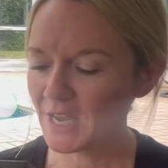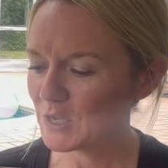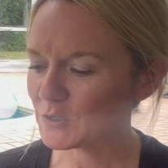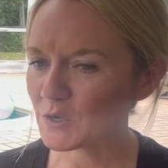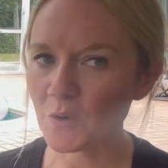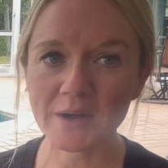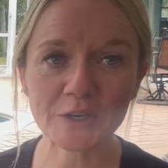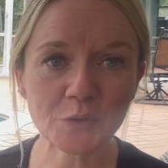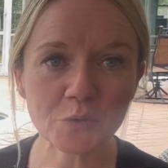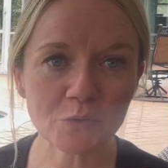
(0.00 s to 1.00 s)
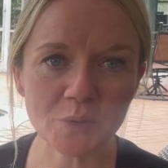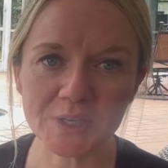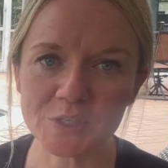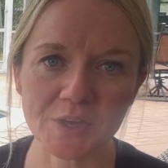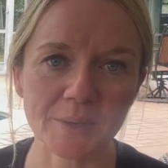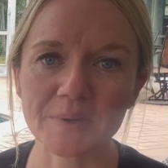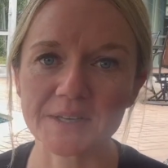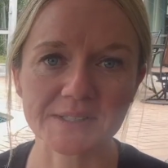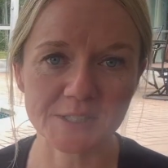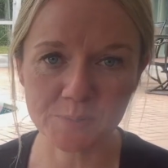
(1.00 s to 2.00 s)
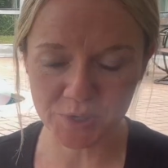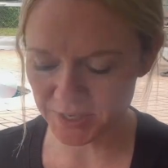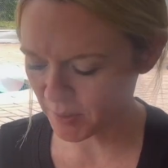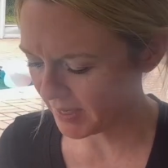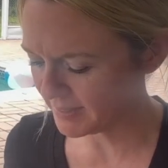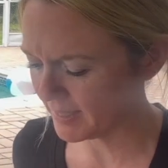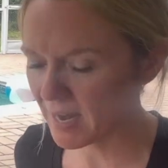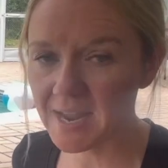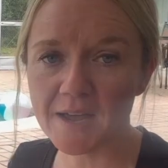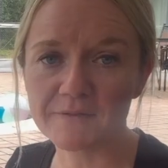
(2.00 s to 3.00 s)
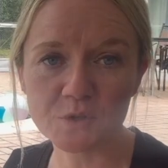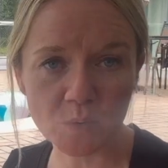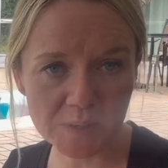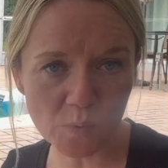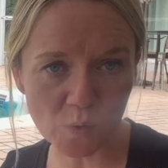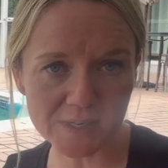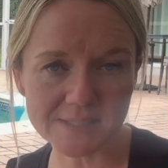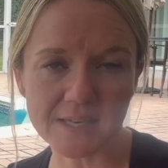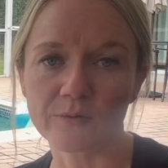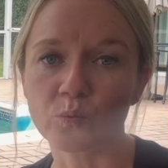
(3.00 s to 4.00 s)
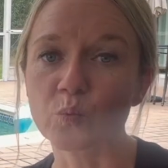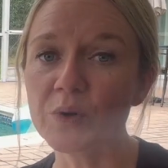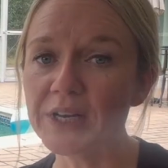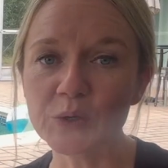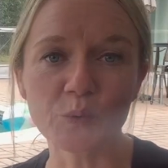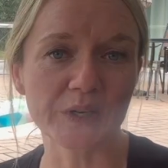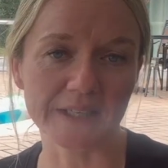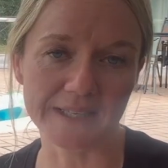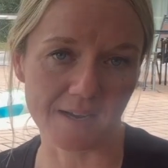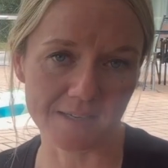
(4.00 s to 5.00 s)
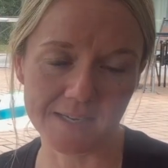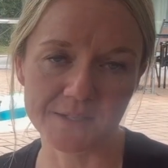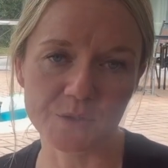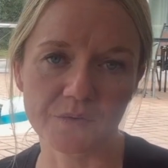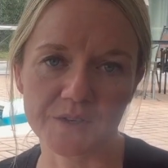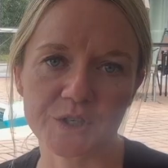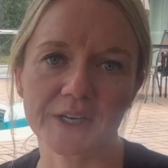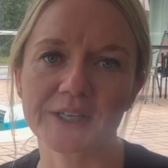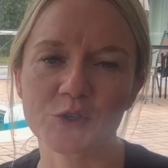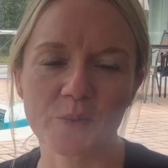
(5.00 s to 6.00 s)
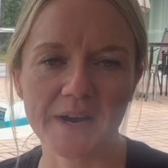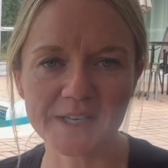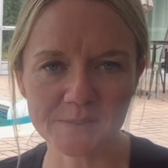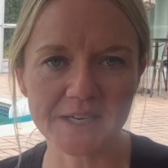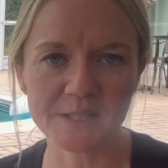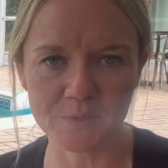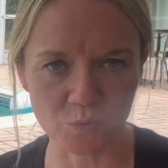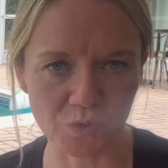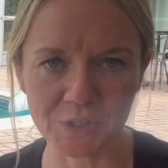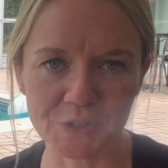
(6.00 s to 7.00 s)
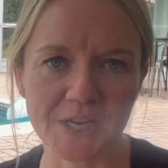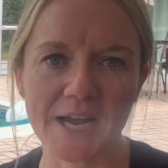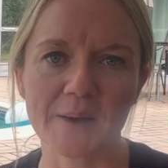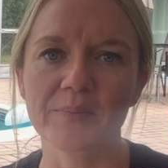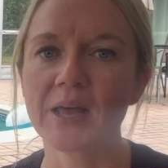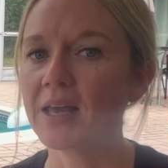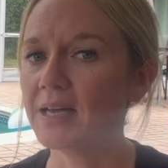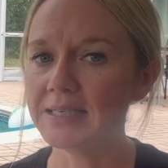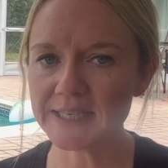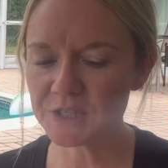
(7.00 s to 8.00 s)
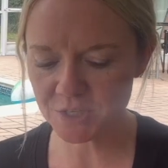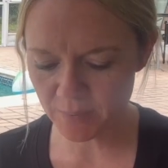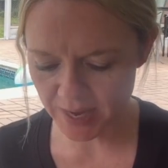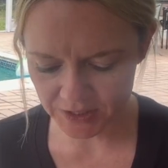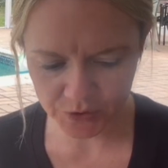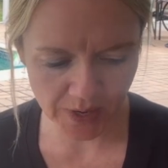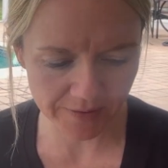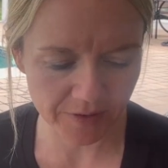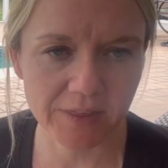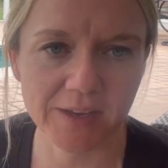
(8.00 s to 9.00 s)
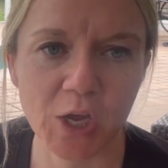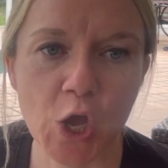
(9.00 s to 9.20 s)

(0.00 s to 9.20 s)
So I'm gonna go through each thing because it's pretty amazing. I have twin boys that have really gotten into fishing, and so my husband has been a really good time teaching them how to do everything.